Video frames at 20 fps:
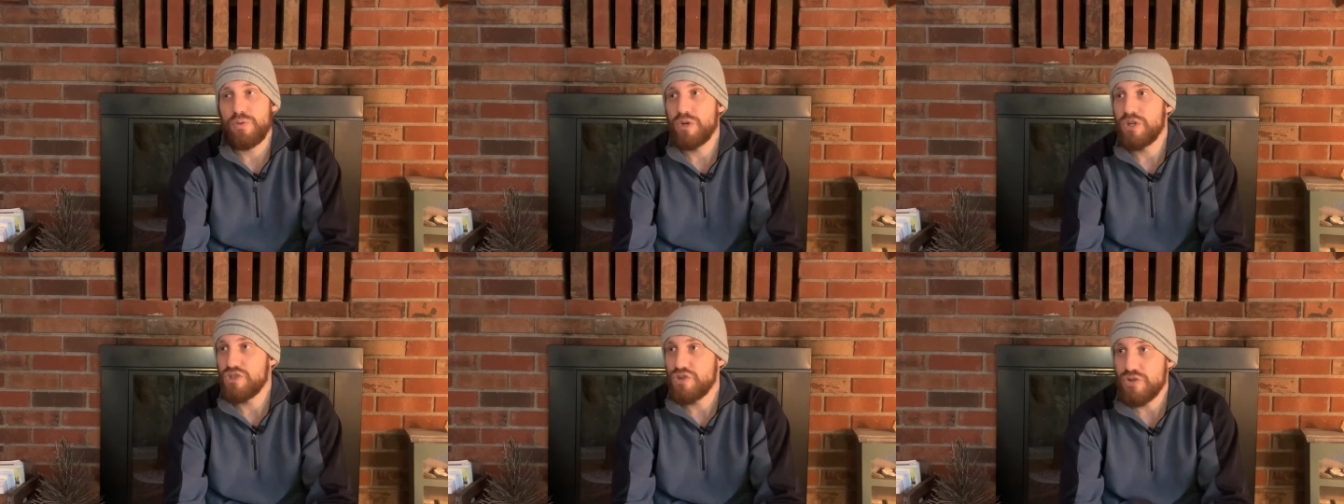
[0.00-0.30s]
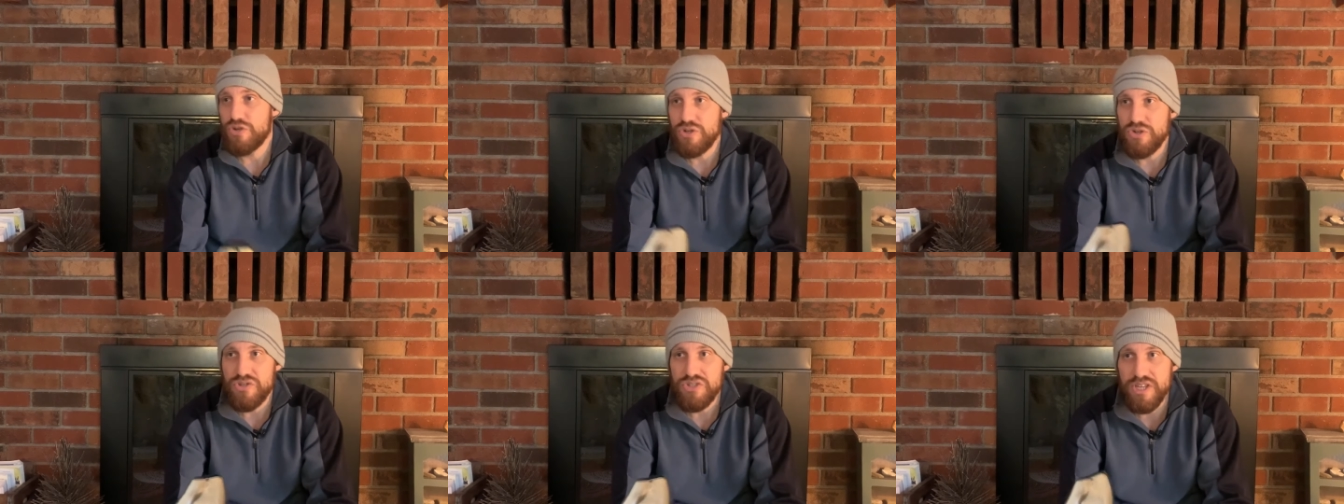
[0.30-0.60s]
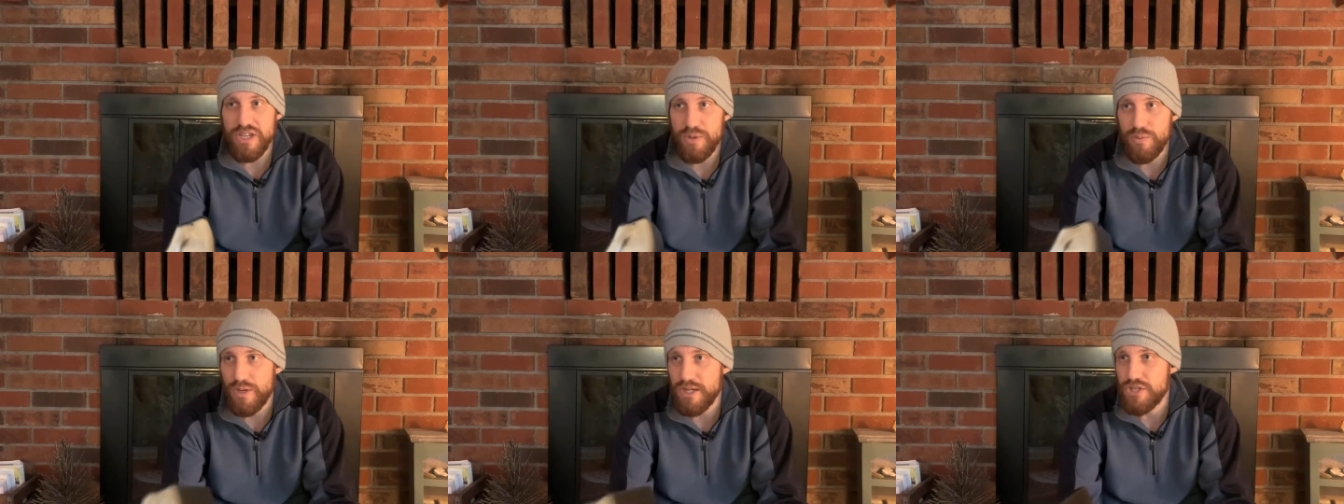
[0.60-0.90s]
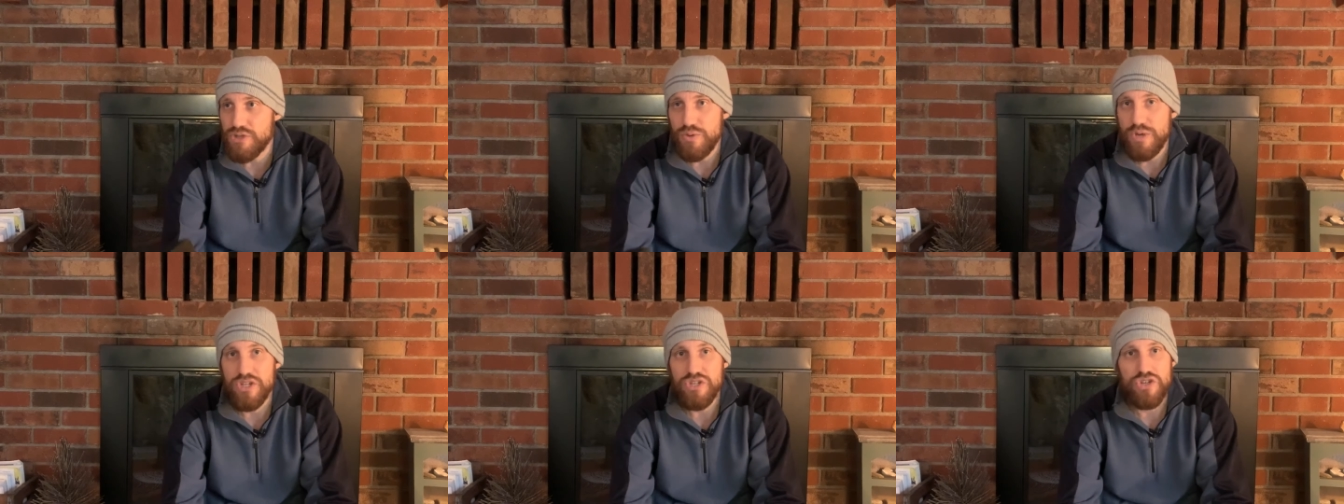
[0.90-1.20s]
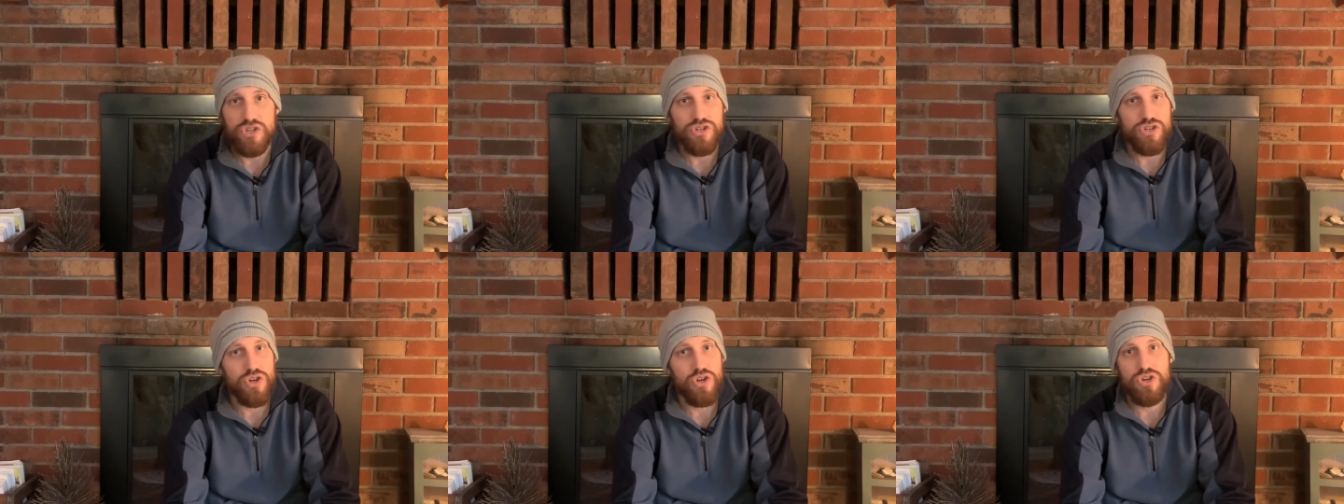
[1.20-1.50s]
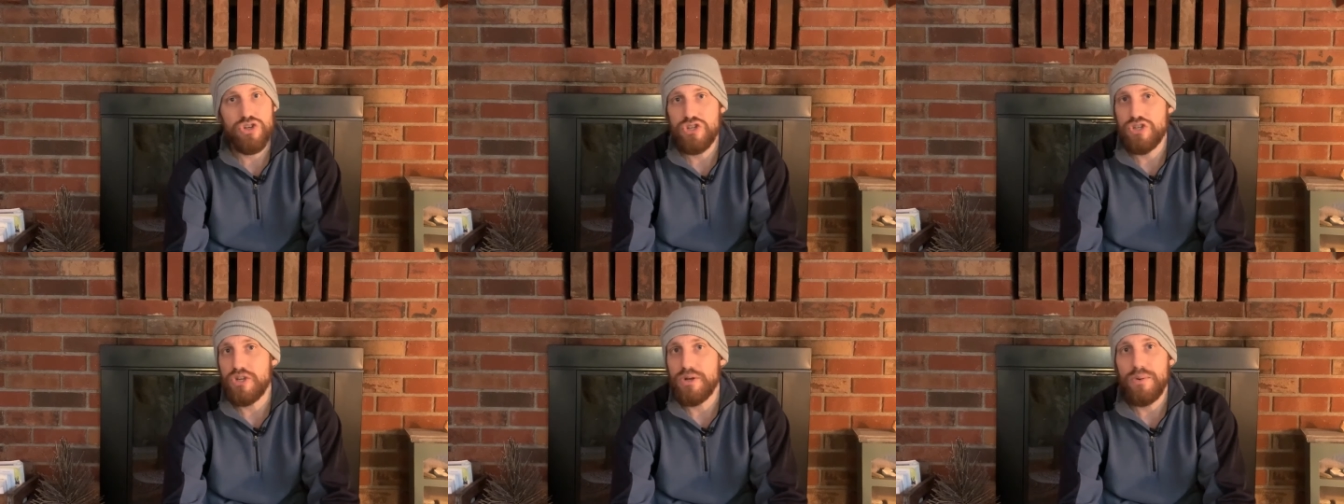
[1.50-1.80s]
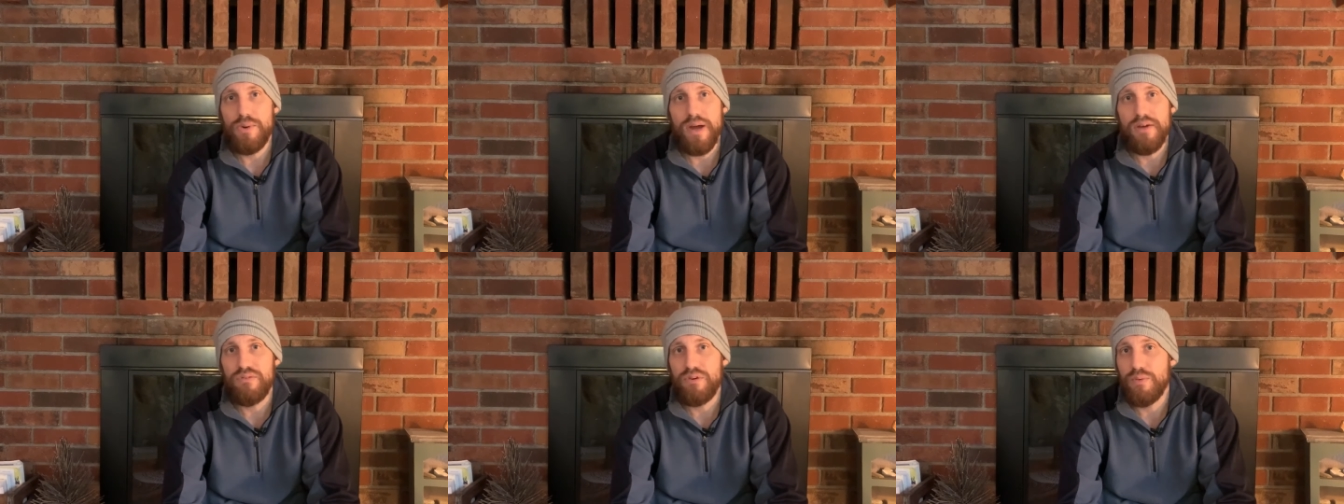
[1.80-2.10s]
We're introducing Restoration Church to
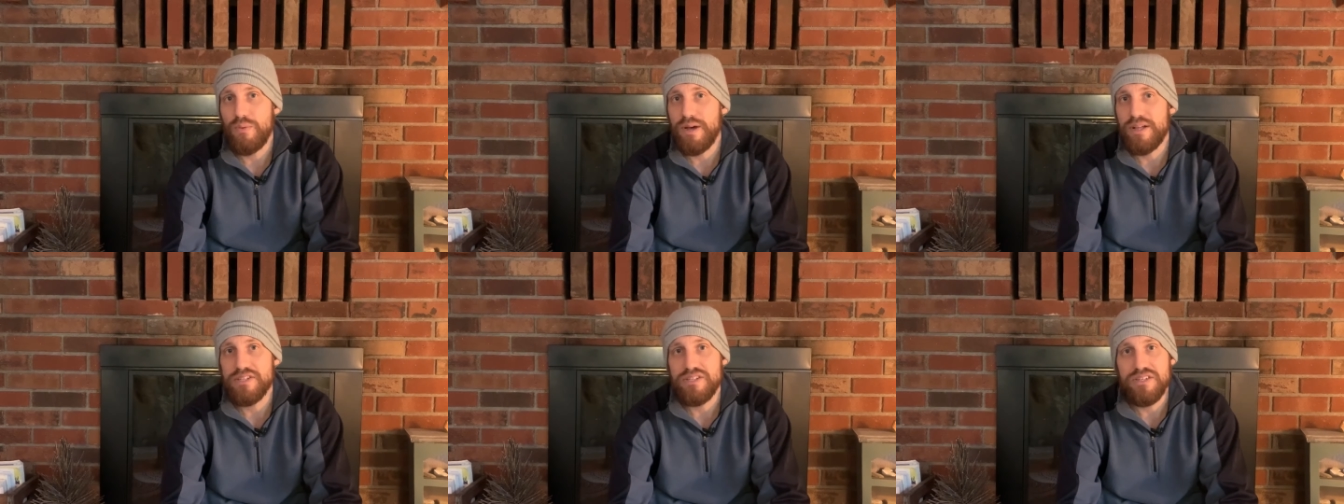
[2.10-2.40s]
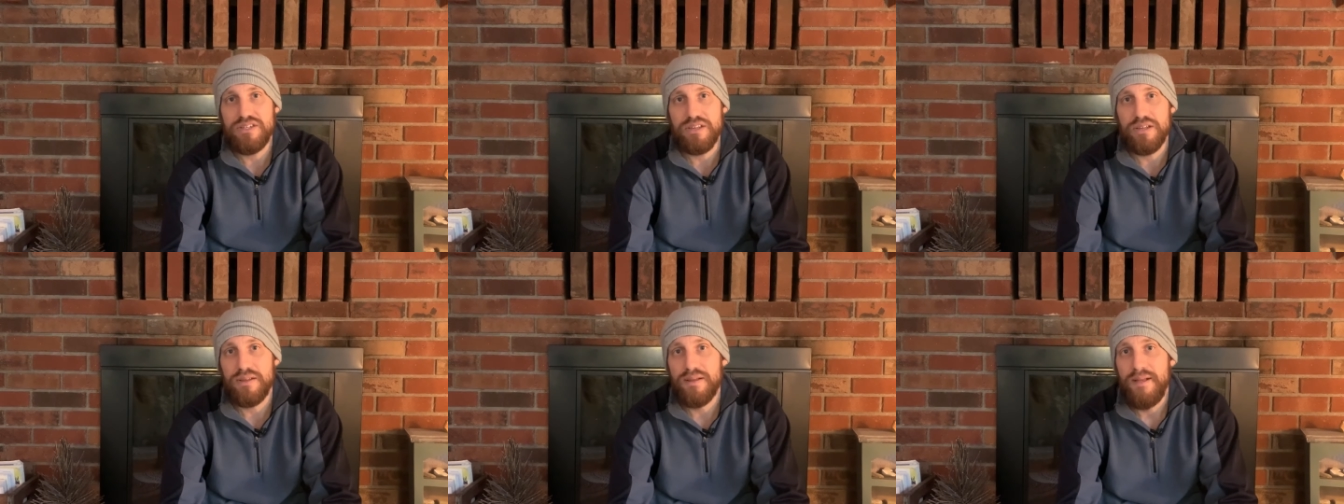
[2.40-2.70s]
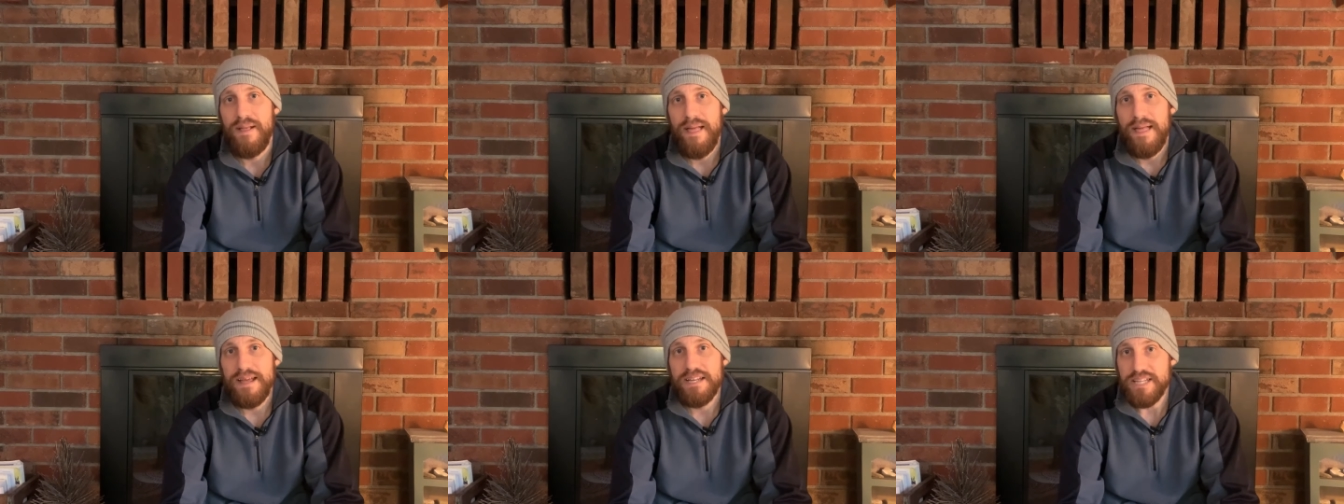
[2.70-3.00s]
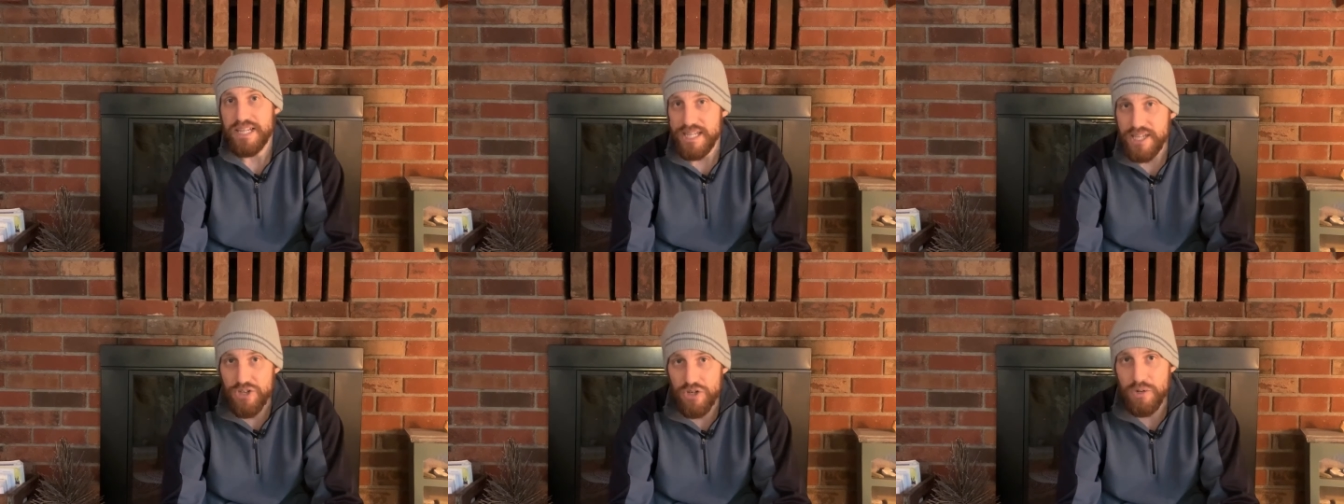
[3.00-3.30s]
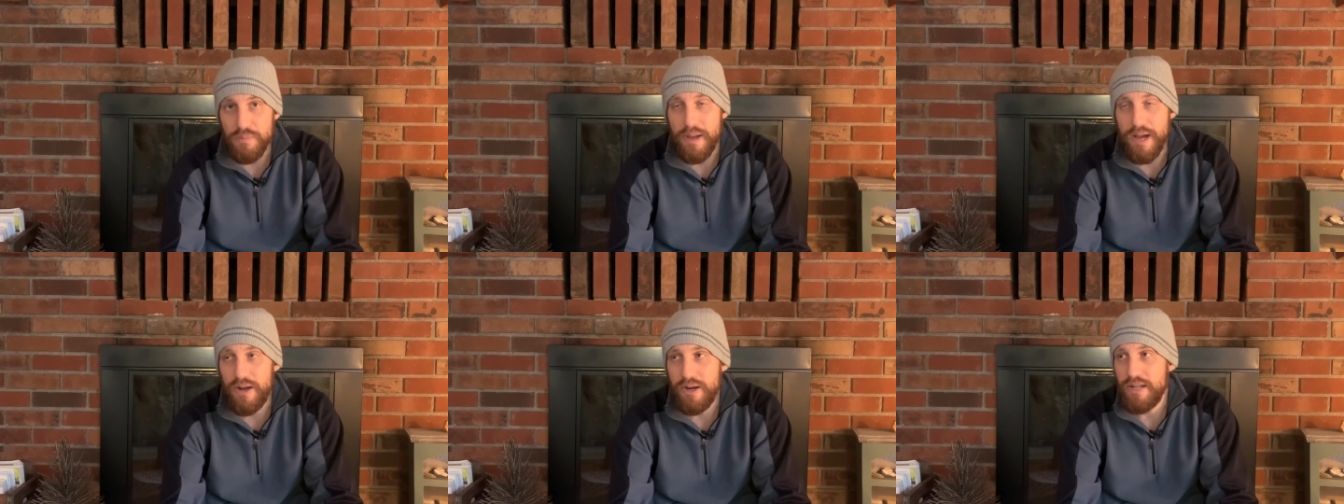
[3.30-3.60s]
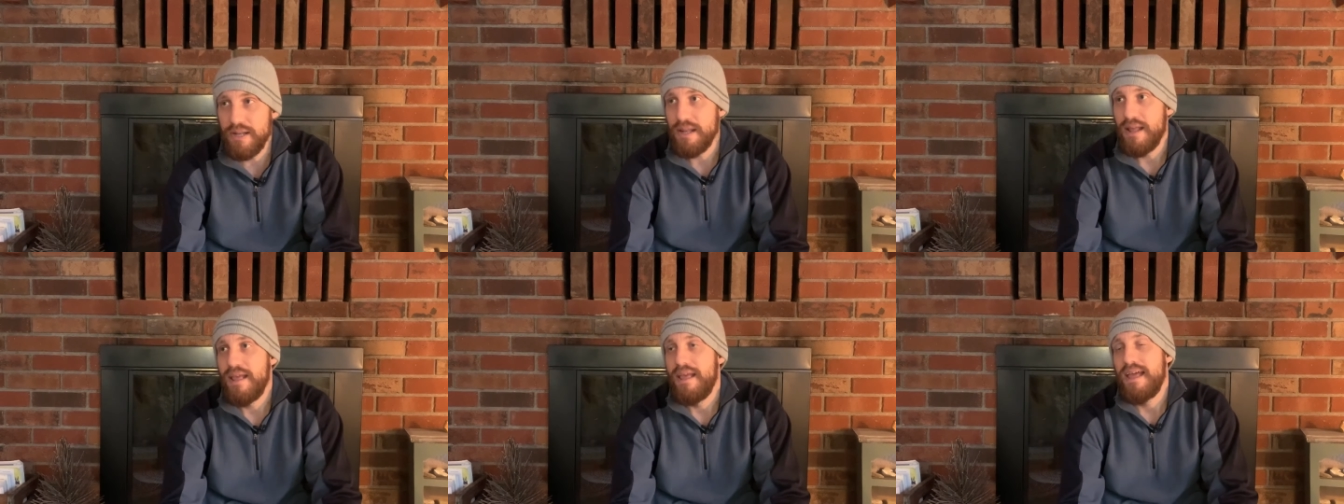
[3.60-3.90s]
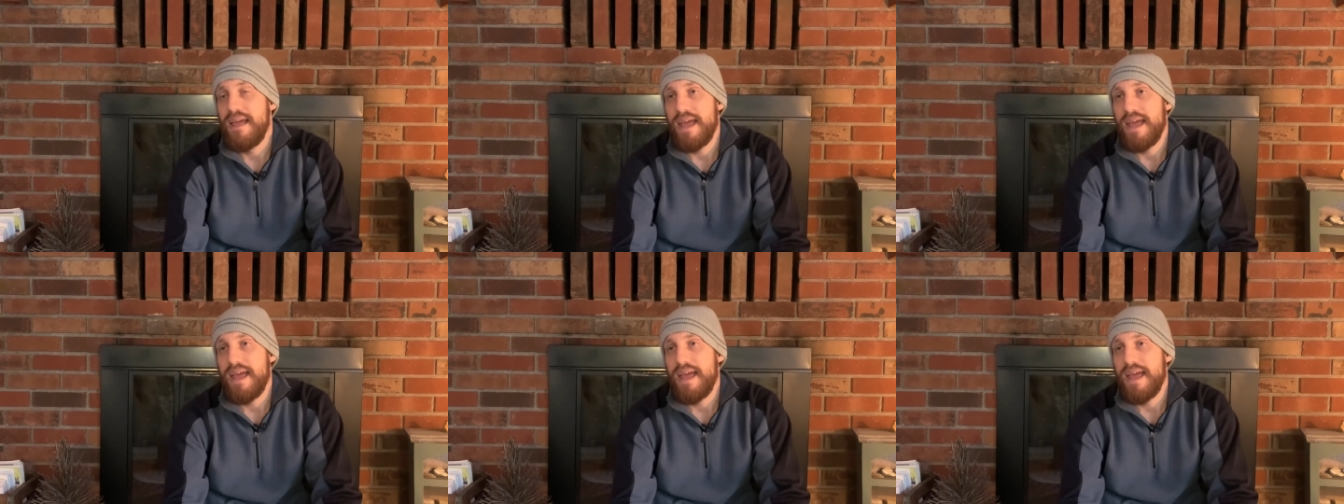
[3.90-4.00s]
whoever wants to to hear about it.